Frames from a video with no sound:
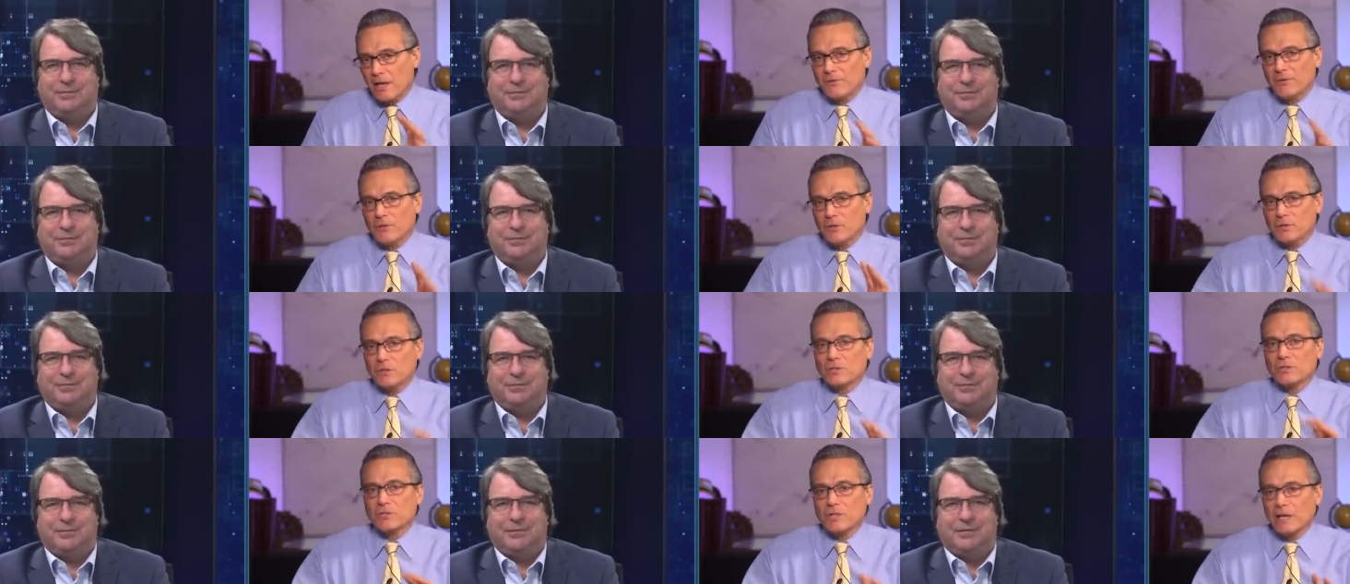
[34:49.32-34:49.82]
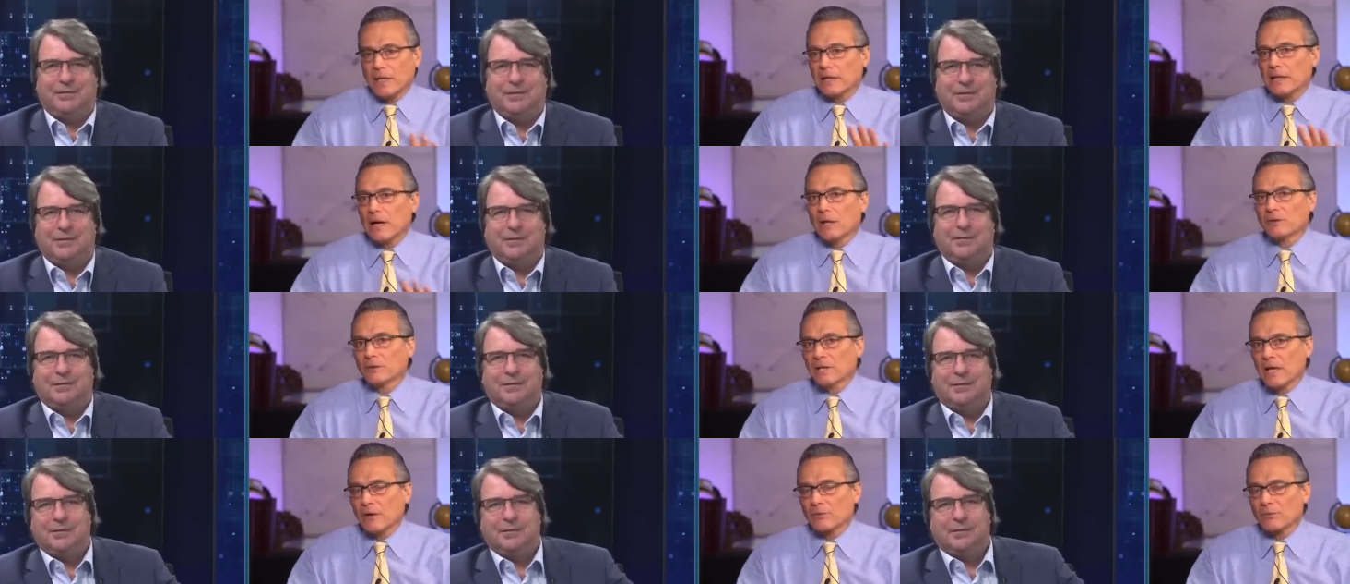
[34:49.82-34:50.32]
Speaker 1: you should check
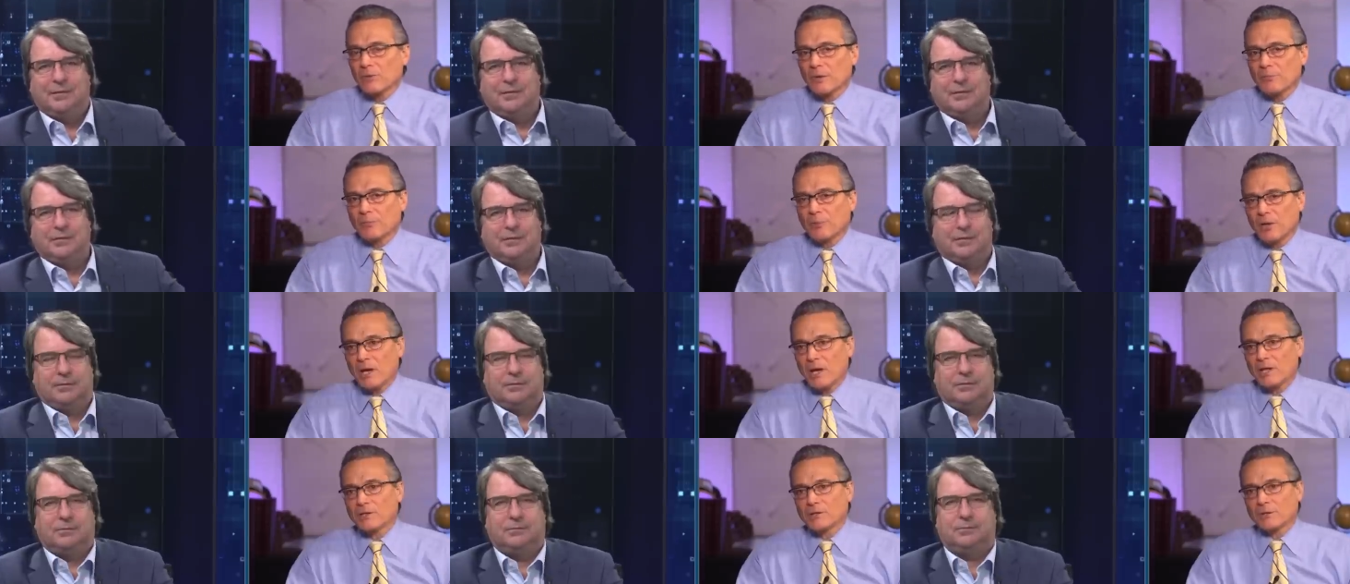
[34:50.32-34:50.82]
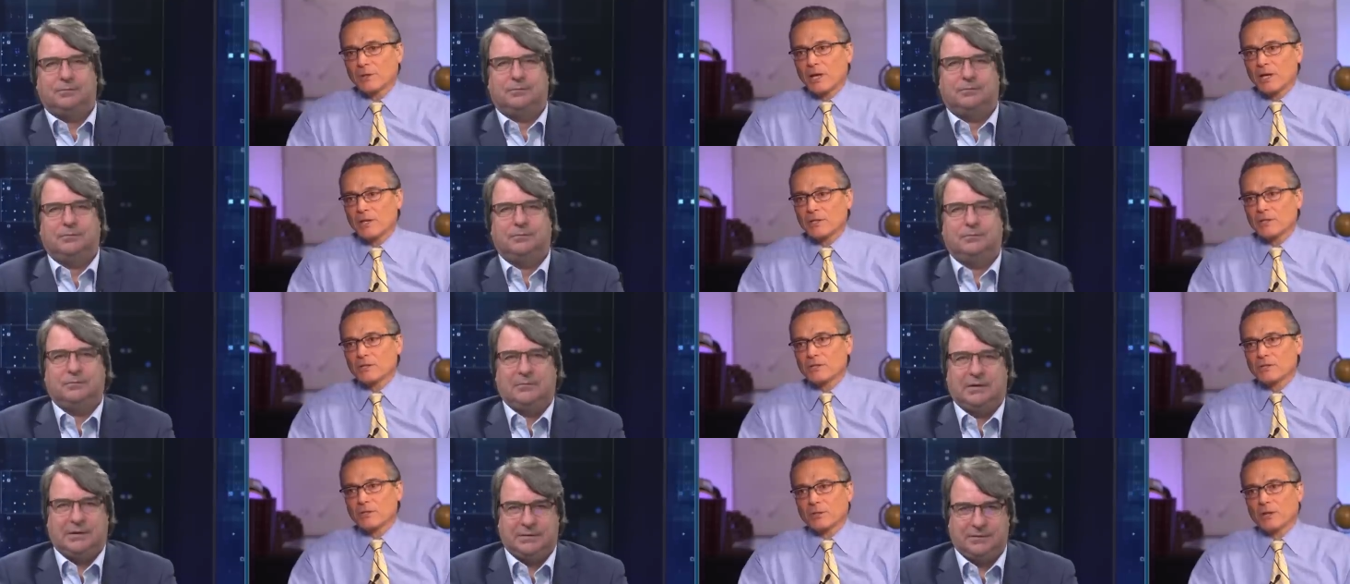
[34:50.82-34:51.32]
out that
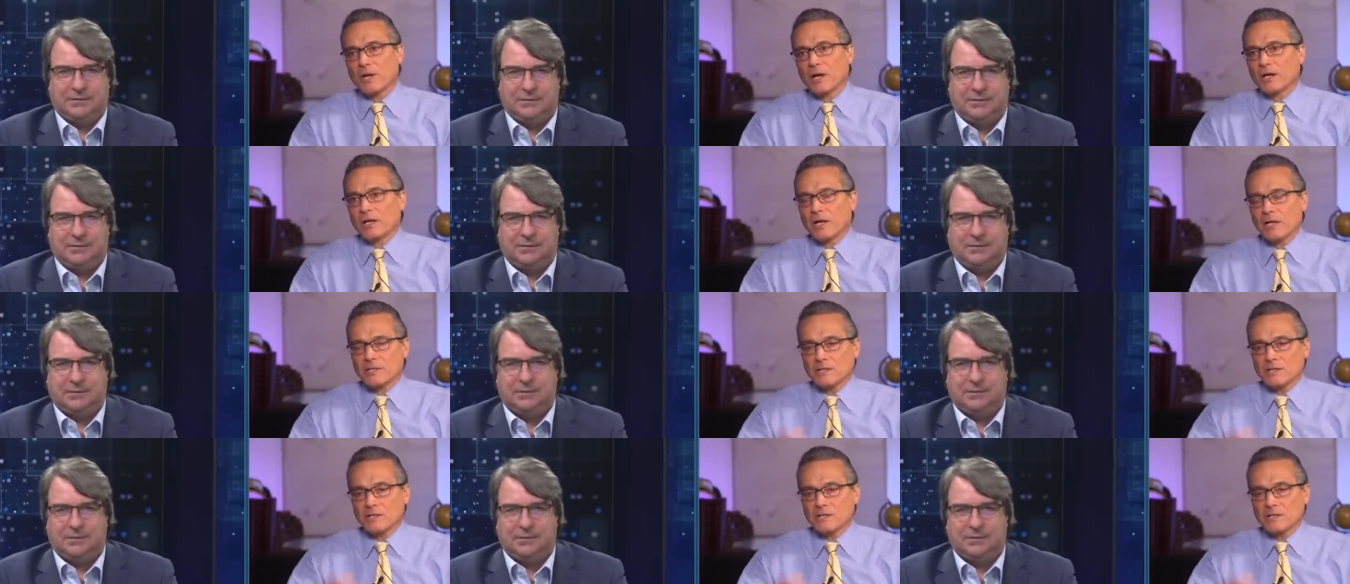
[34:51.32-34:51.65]
repatriation trend."